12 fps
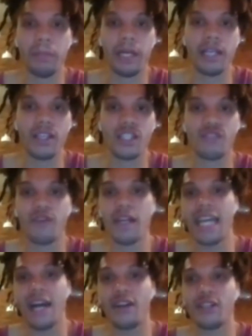but it's
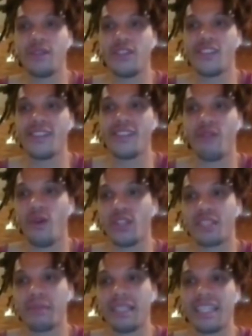funny how you just
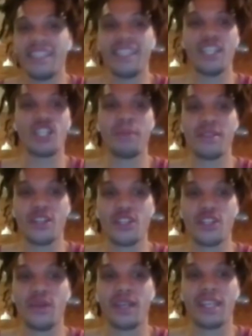ultimately ditch
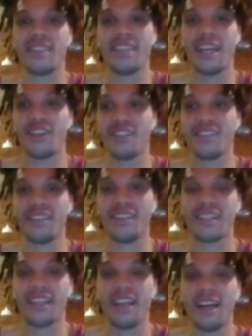positional concessions in
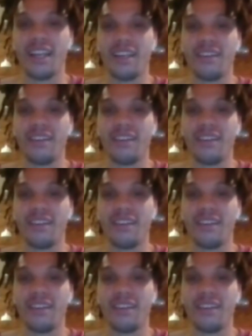this line.